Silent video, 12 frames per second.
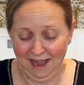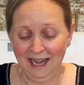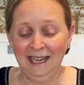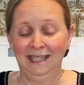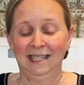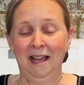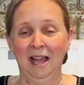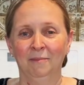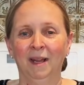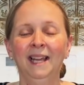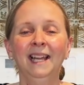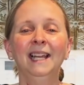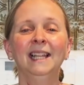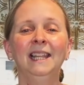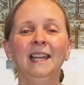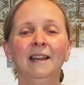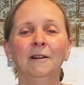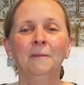anytime,
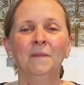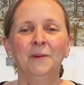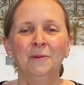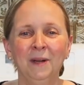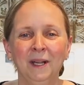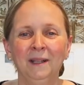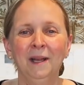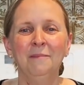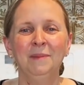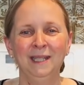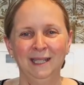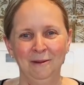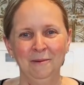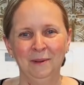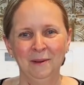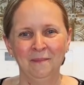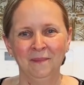there will be soup.